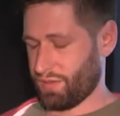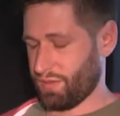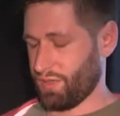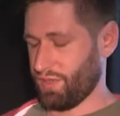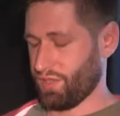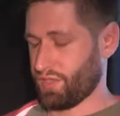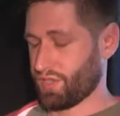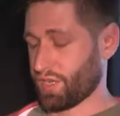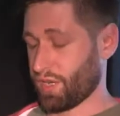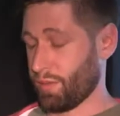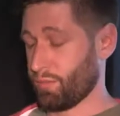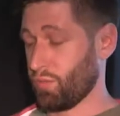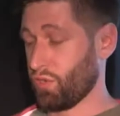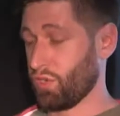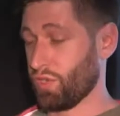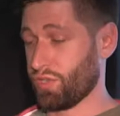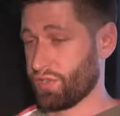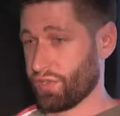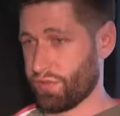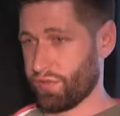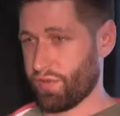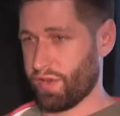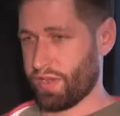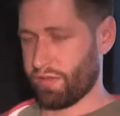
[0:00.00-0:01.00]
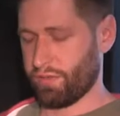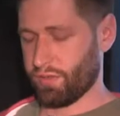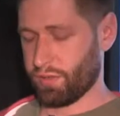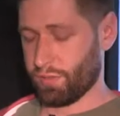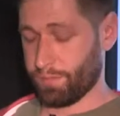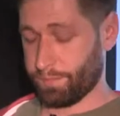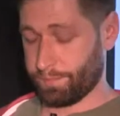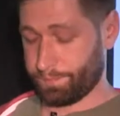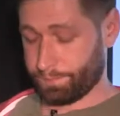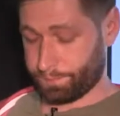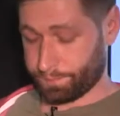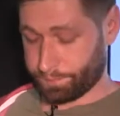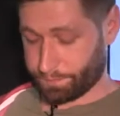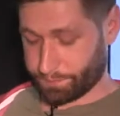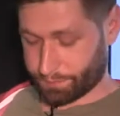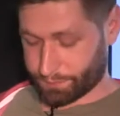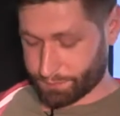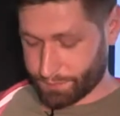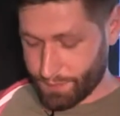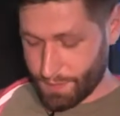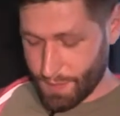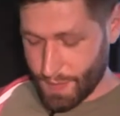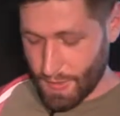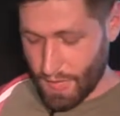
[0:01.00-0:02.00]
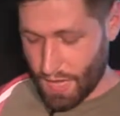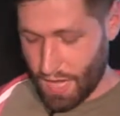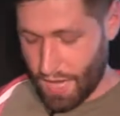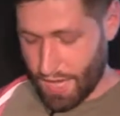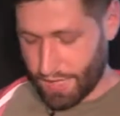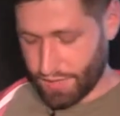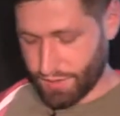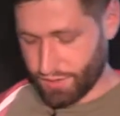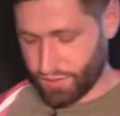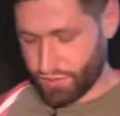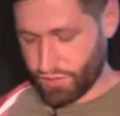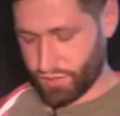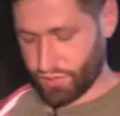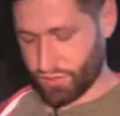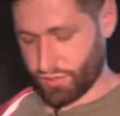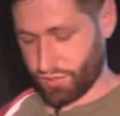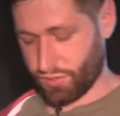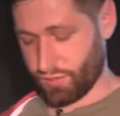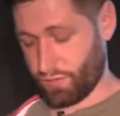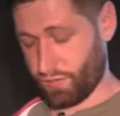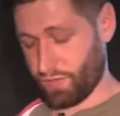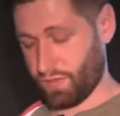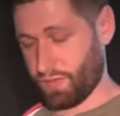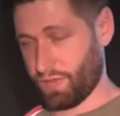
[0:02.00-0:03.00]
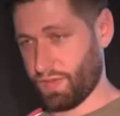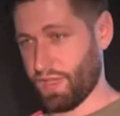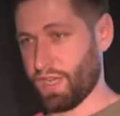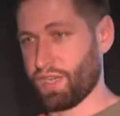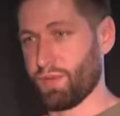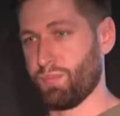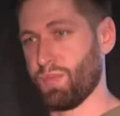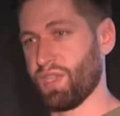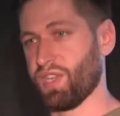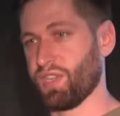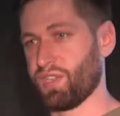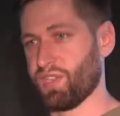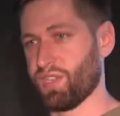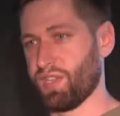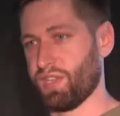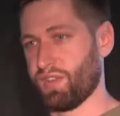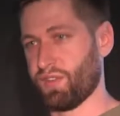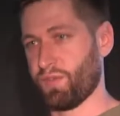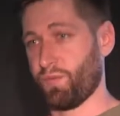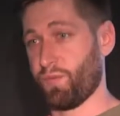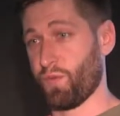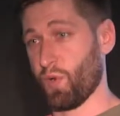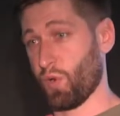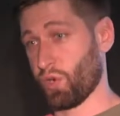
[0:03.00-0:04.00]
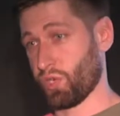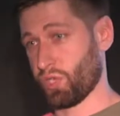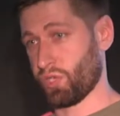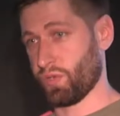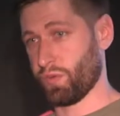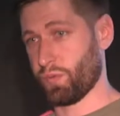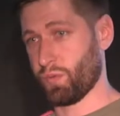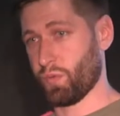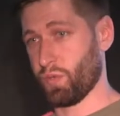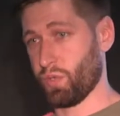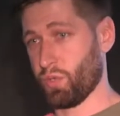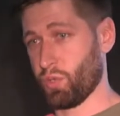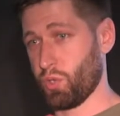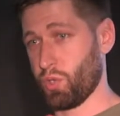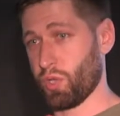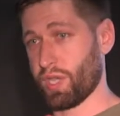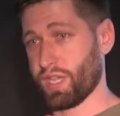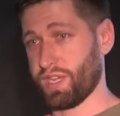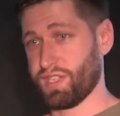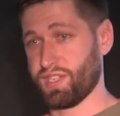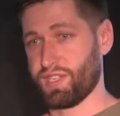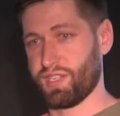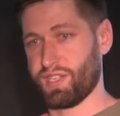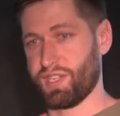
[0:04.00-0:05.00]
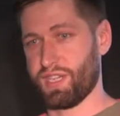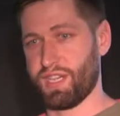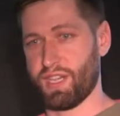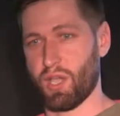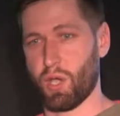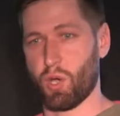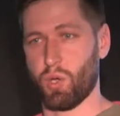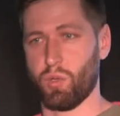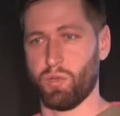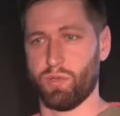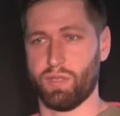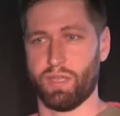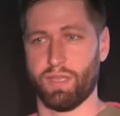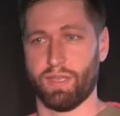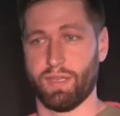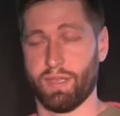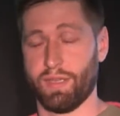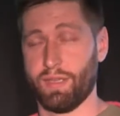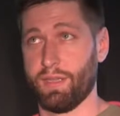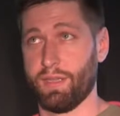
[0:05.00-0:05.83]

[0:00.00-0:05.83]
It's community-driven, and that means that first of all you can see all the